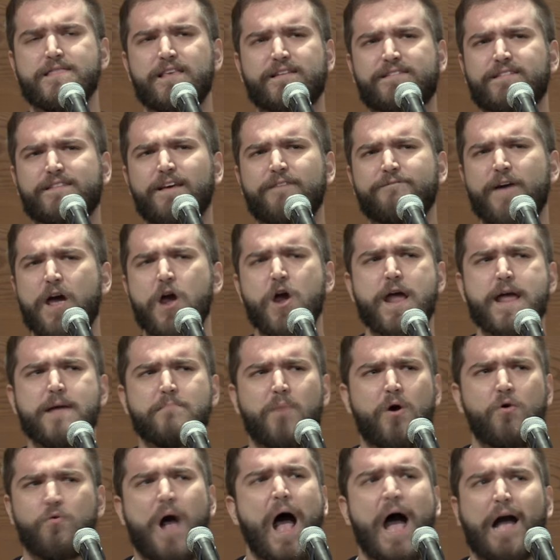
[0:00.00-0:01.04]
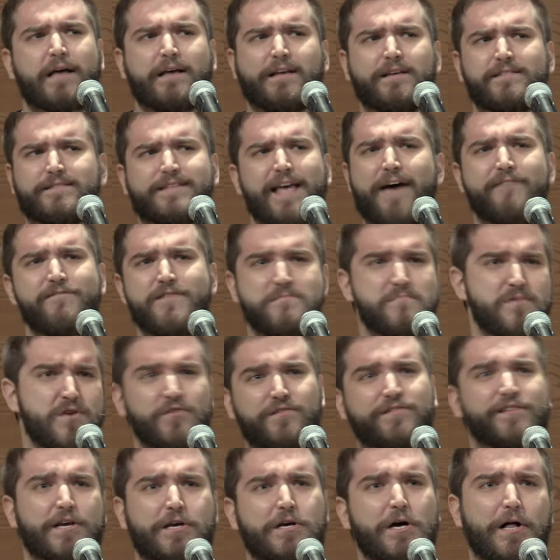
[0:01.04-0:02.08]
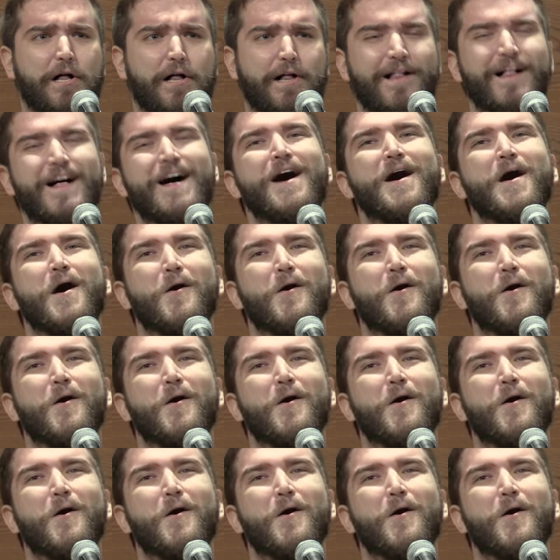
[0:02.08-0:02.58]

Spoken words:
This is a very maracas-heavy musical.